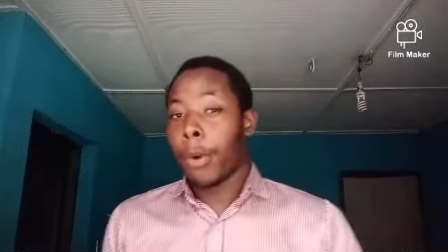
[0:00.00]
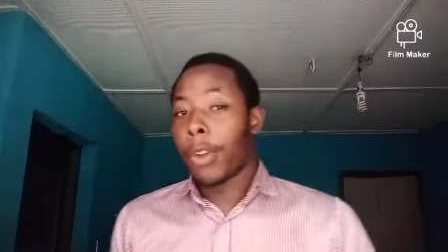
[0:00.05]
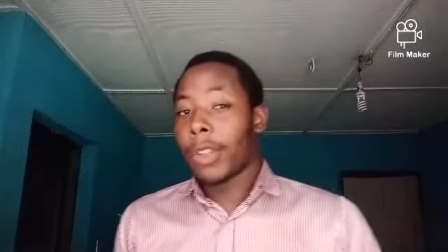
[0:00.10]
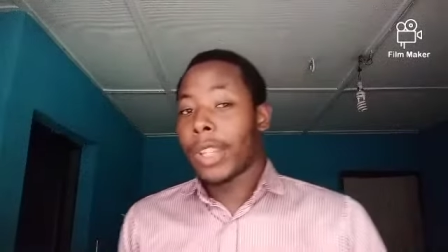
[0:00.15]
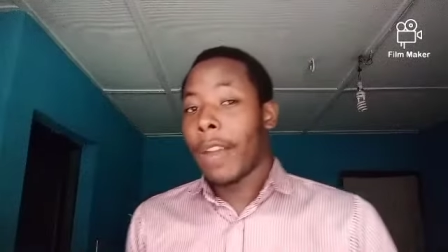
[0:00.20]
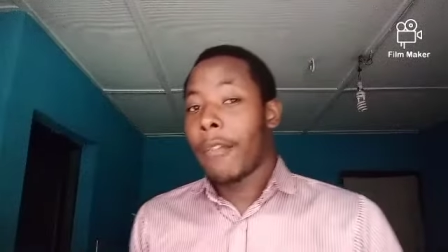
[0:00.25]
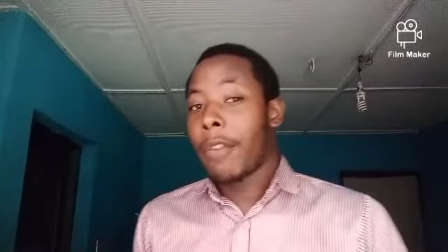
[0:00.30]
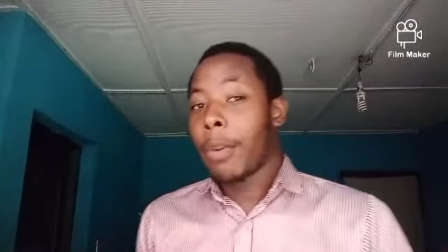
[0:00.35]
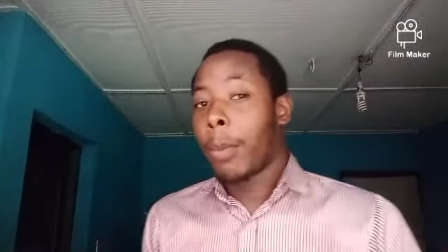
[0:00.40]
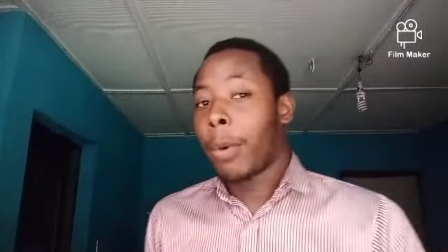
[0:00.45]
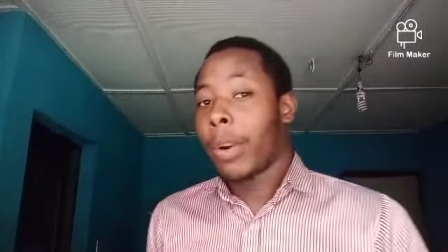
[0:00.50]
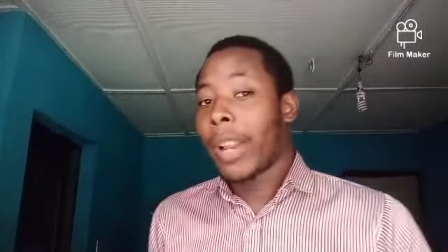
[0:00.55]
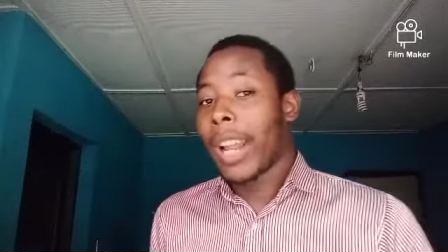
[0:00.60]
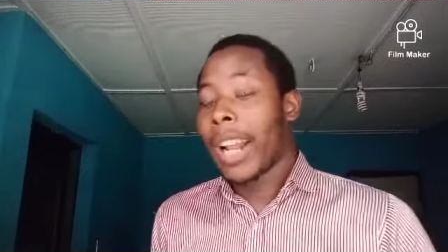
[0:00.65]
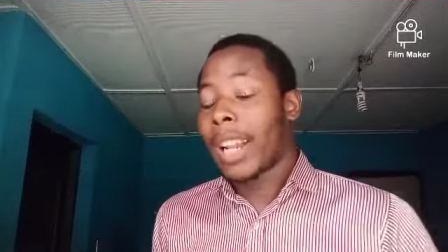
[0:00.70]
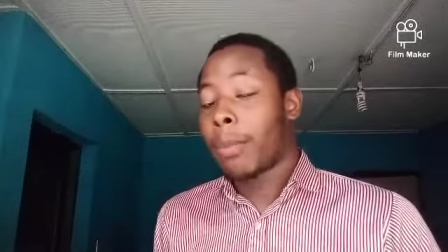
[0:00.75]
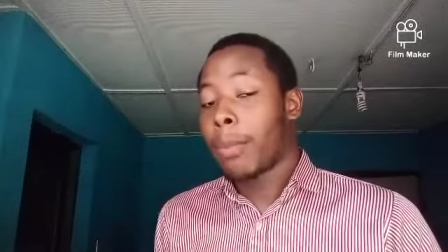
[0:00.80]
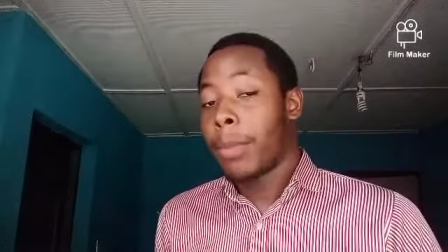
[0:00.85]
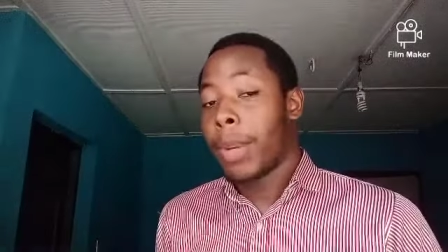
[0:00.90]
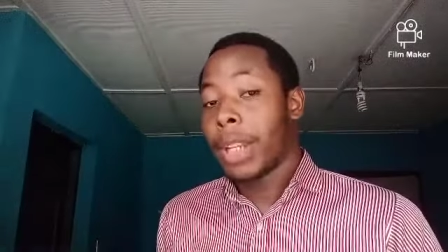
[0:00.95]
but not everybody
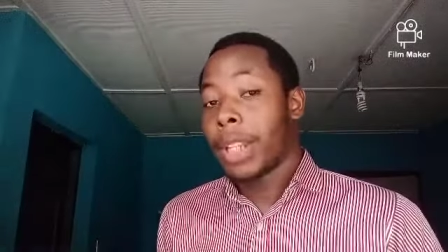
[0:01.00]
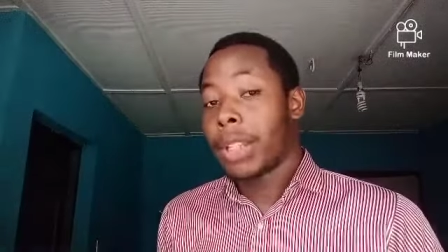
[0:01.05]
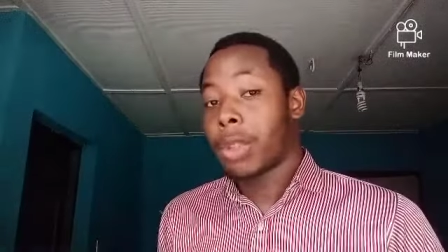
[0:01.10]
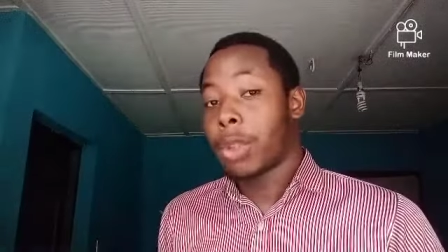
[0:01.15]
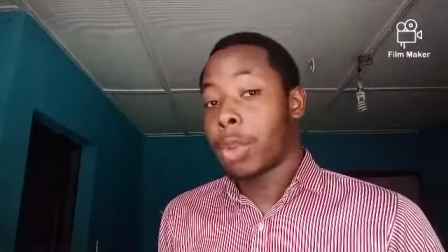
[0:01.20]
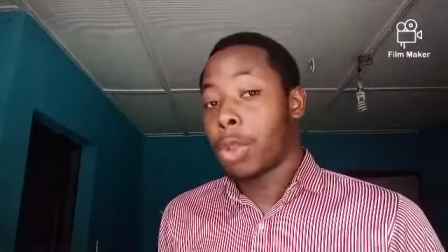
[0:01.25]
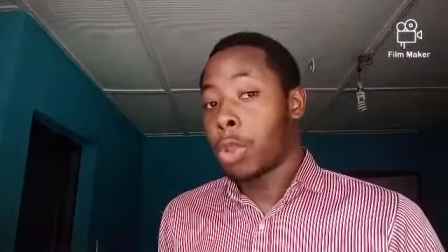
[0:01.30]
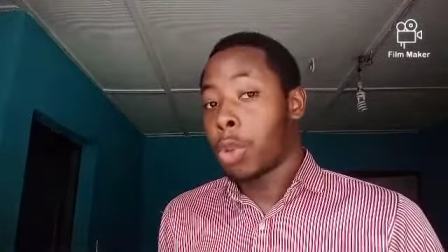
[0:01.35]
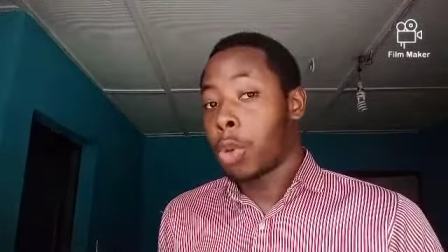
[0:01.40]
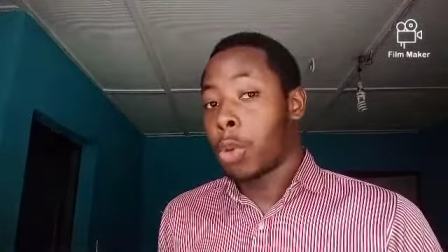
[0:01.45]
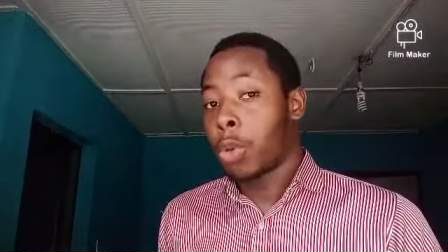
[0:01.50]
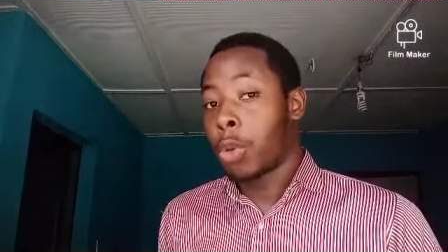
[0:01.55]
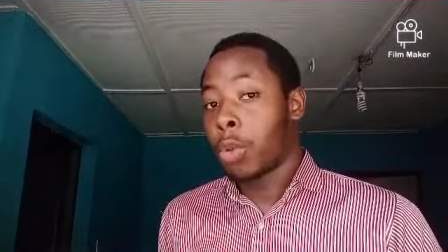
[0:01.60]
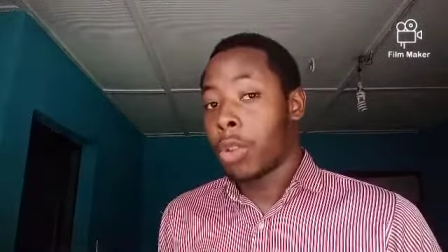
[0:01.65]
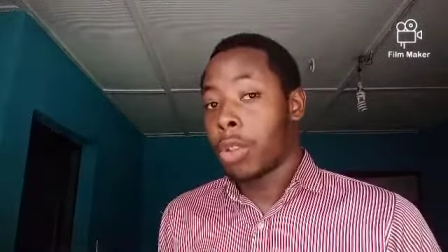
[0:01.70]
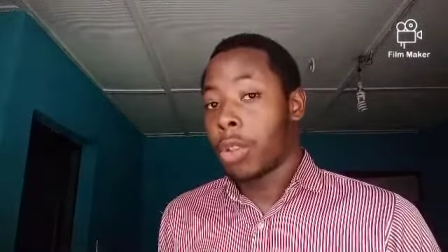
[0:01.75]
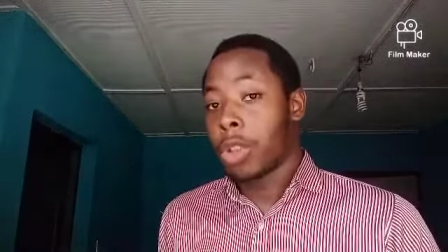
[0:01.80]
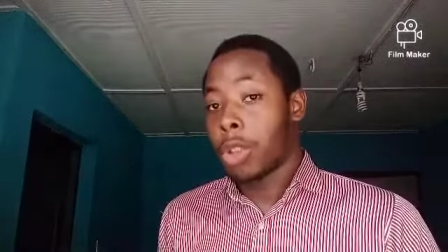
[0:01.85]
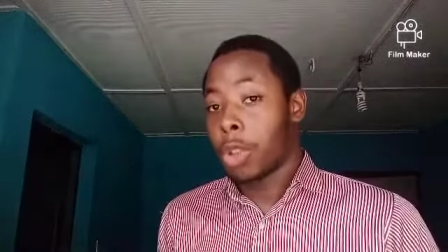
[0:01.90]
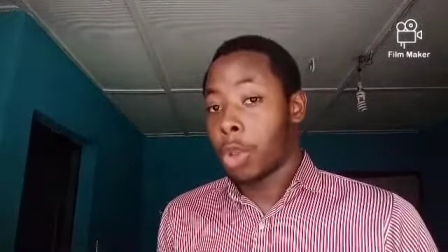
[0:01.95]
admits to, show,
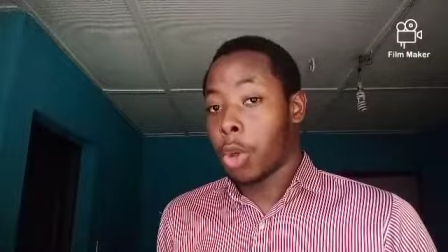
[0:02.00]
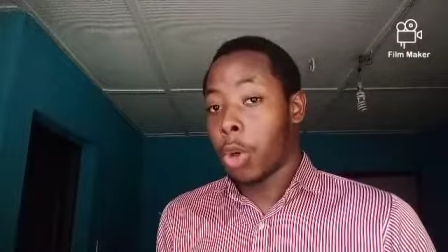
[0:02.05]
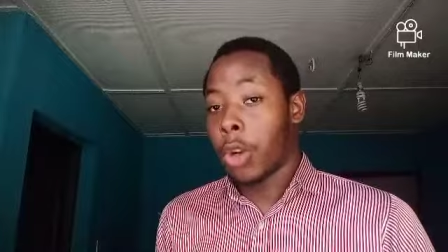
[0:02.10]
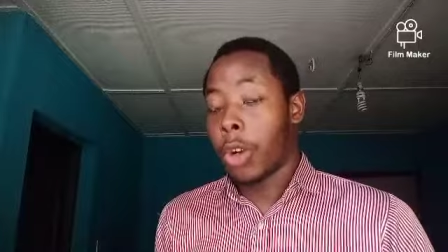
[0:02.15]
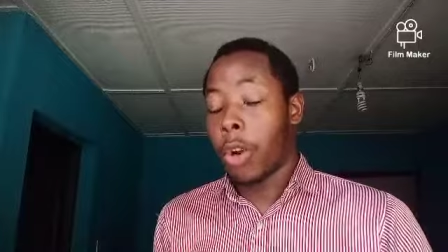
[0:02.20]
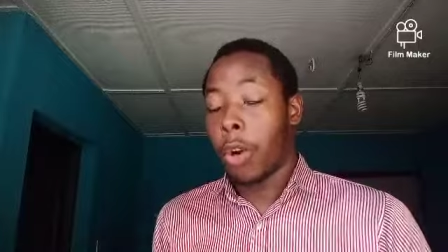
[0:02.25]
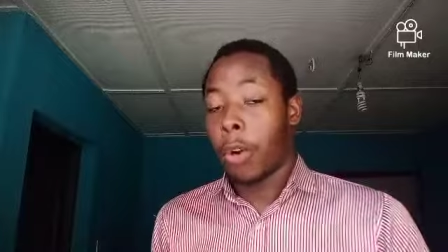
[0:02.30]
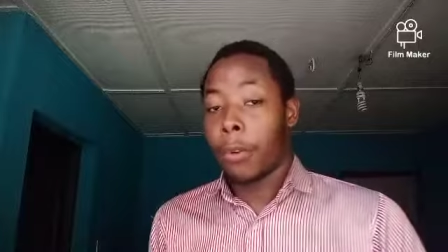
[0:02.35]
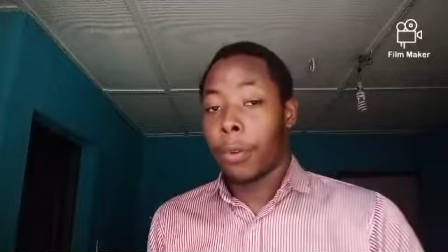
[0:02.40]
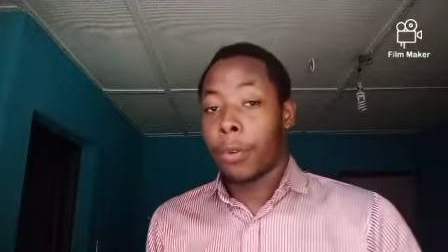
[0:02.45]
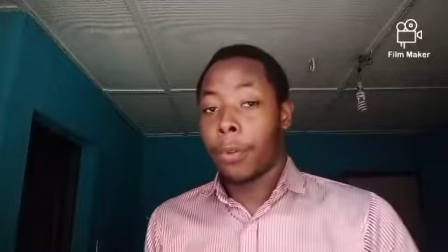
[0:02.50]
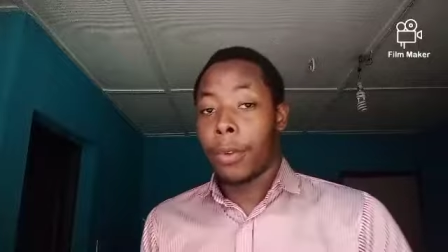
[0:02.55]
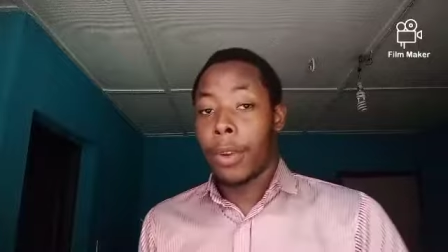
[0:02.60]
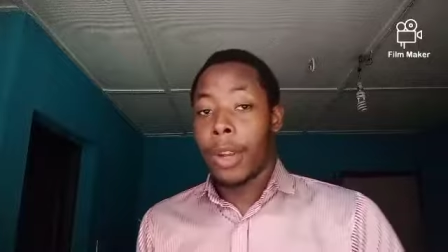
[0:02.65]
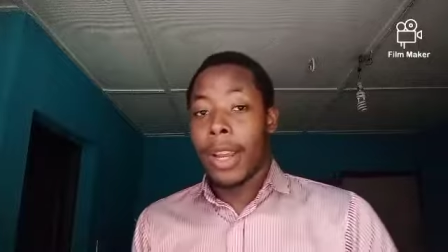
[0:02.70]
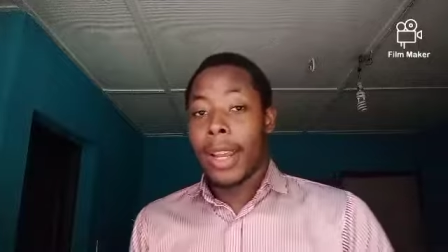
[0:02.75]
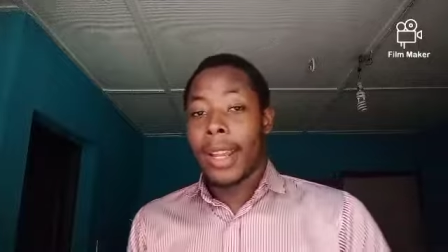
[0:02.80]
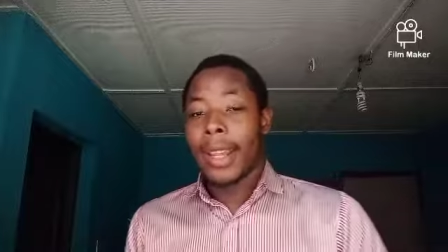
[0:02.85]
to showing off.